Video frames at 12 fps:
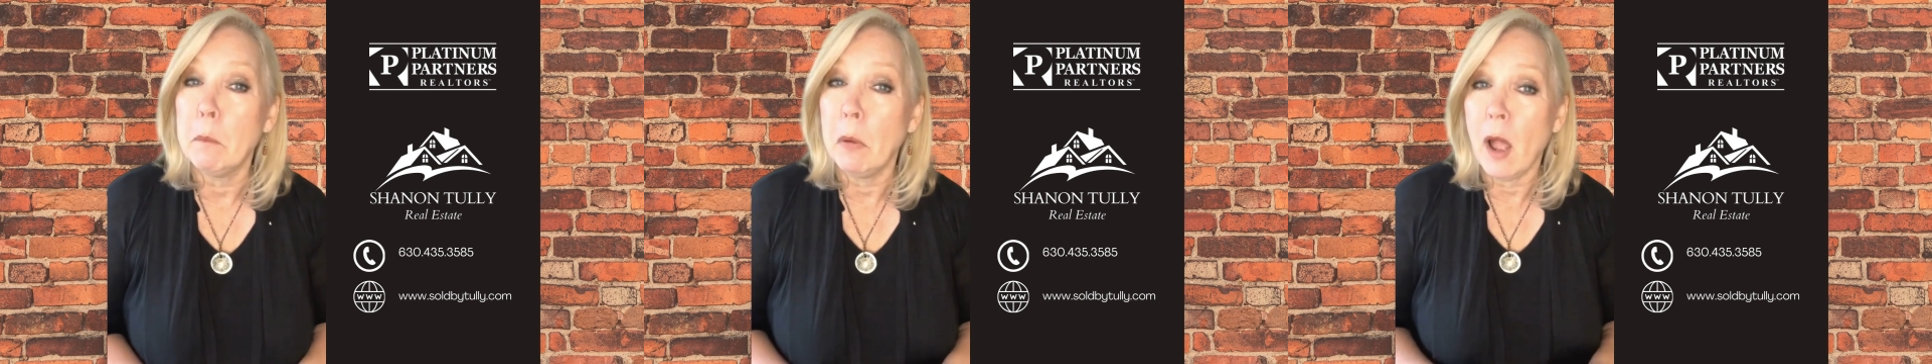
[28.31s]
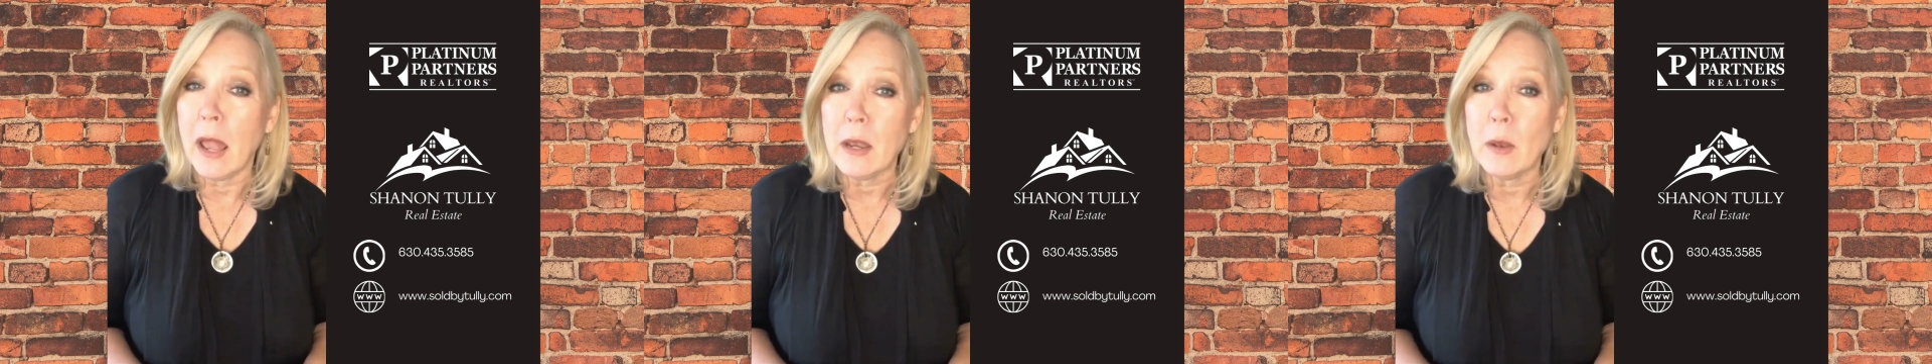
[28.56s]

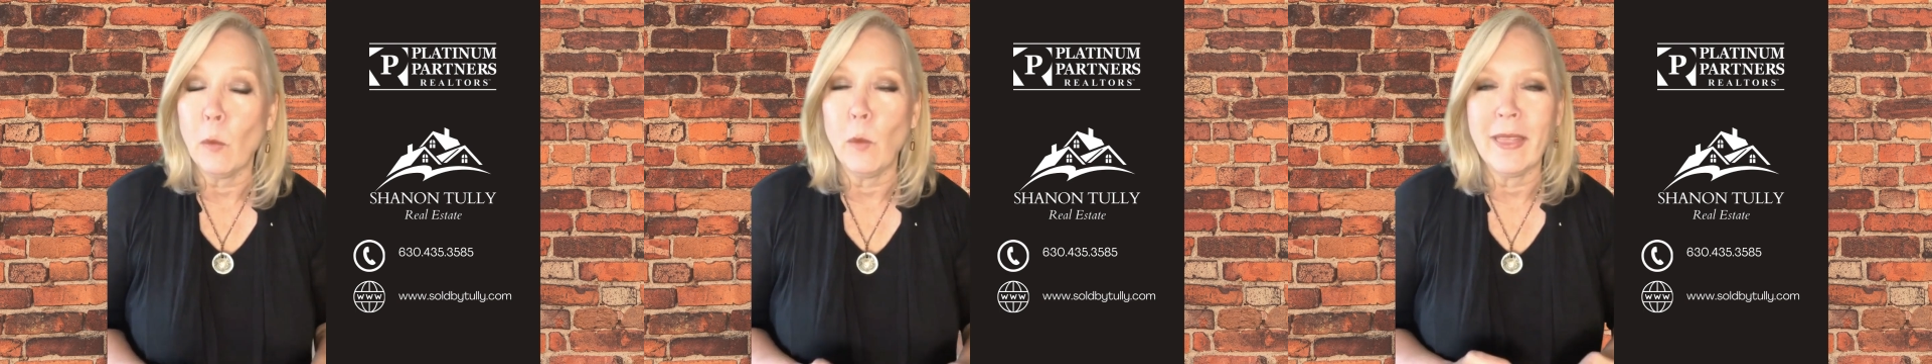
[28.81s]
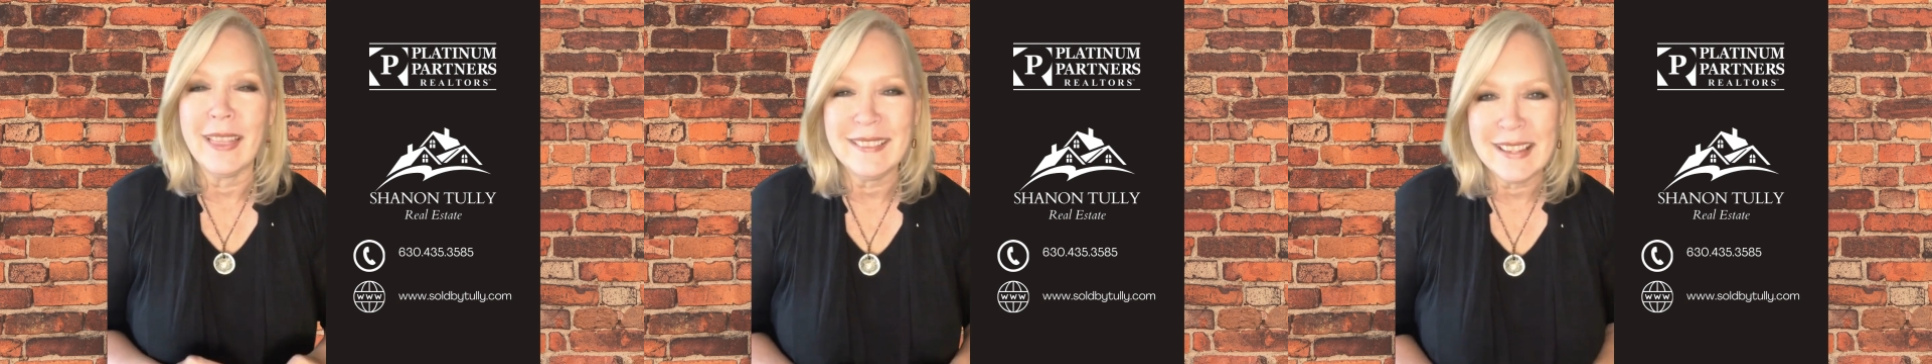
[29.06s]
But
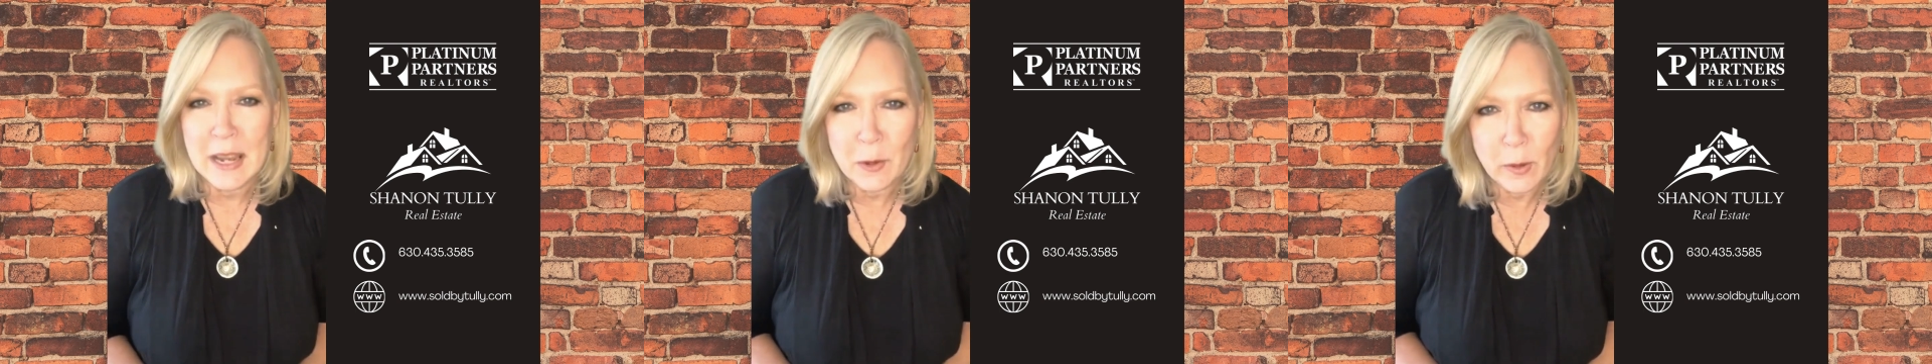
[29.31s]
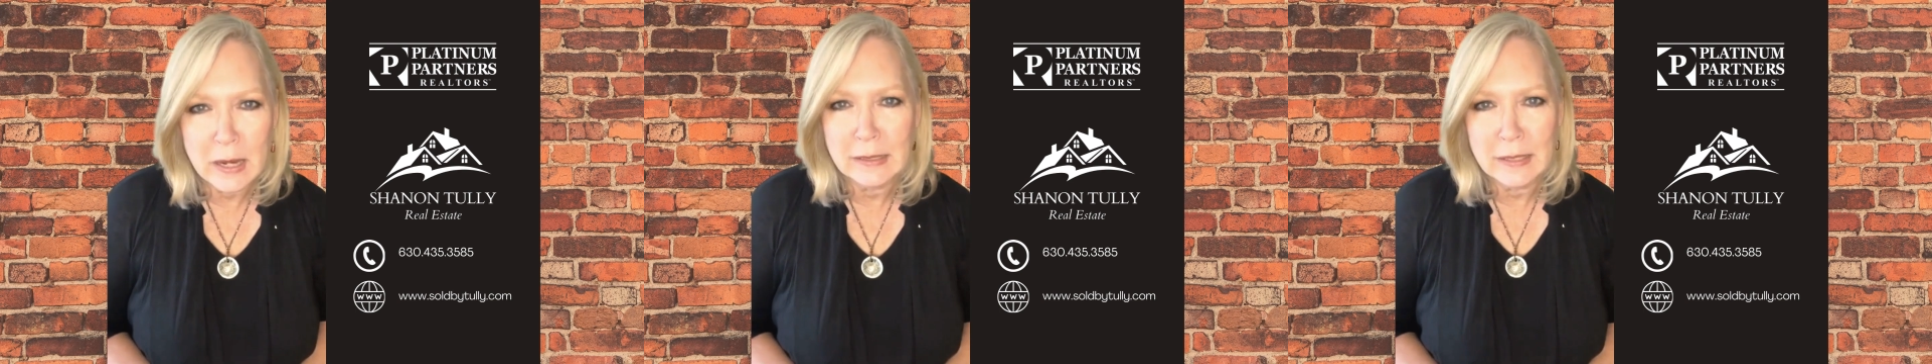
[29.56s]
with
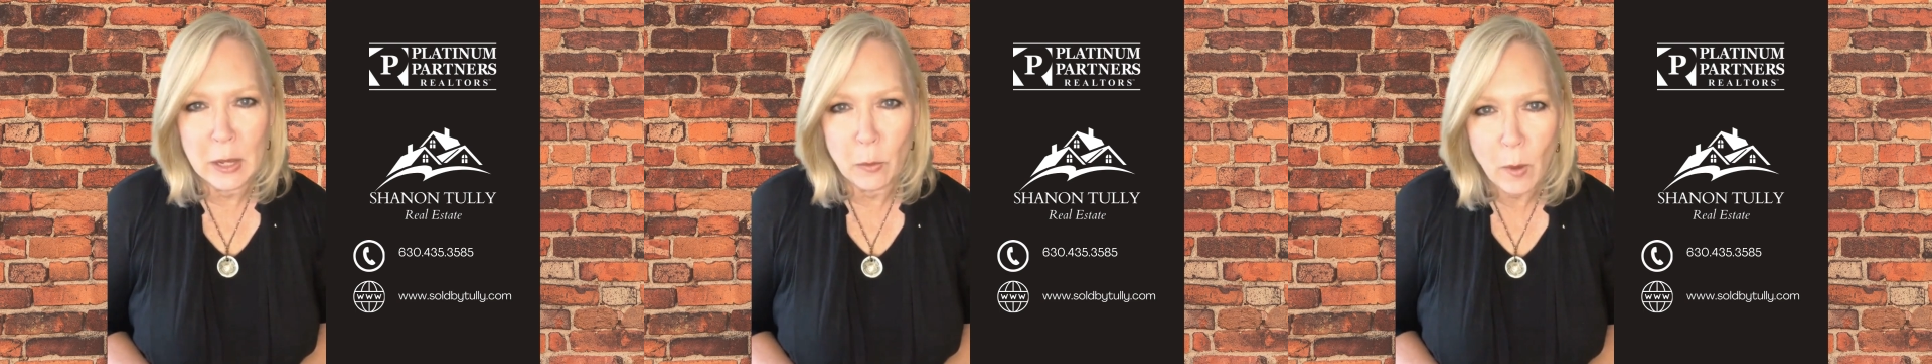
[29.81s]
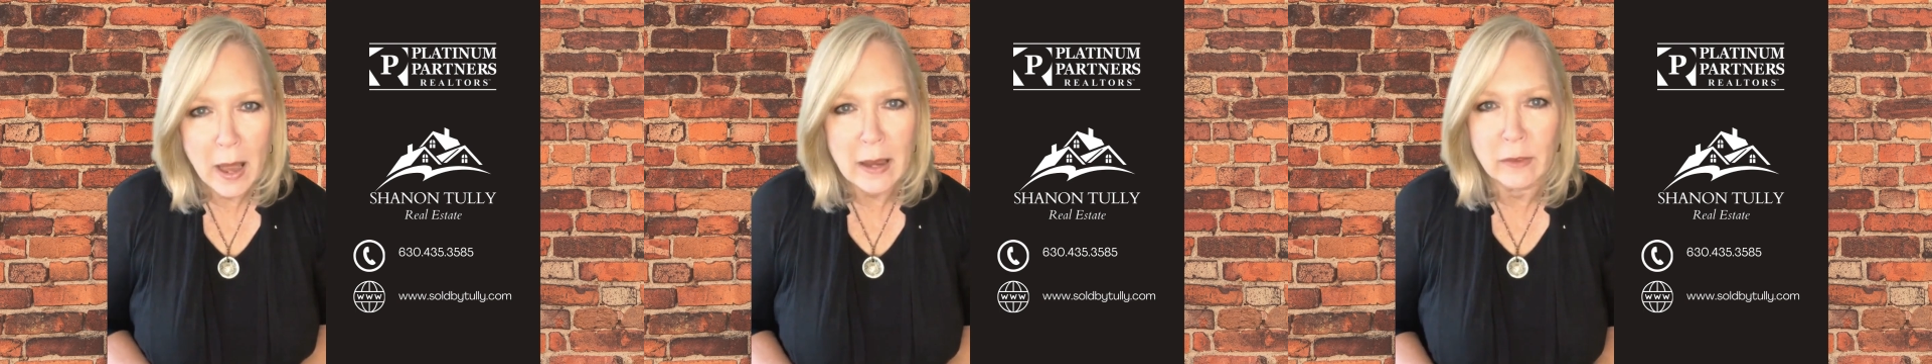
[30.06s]

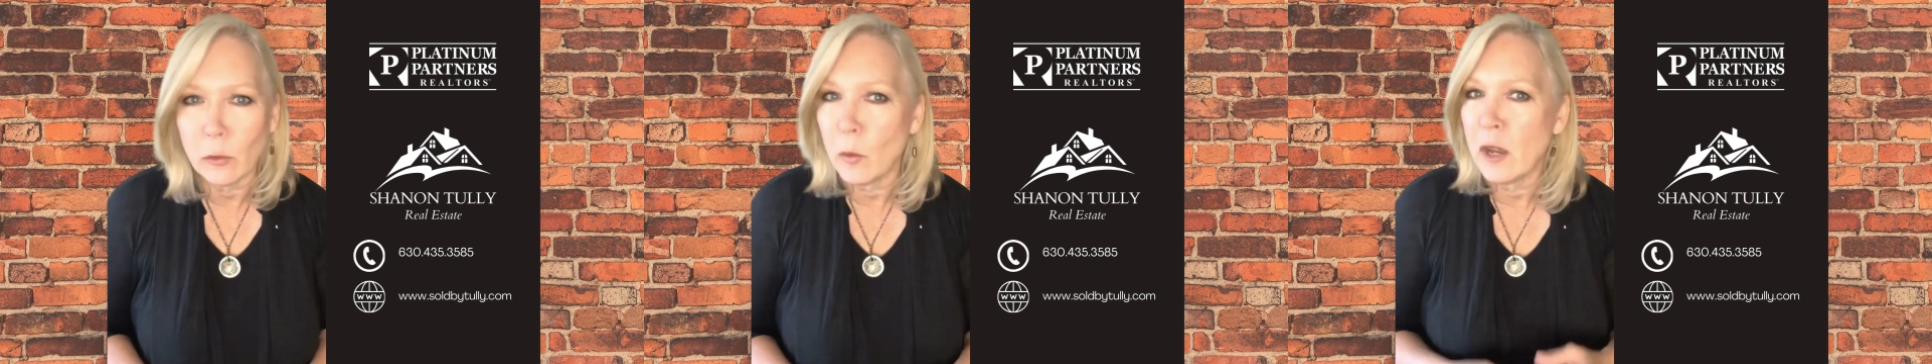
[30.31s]
decreasing rates,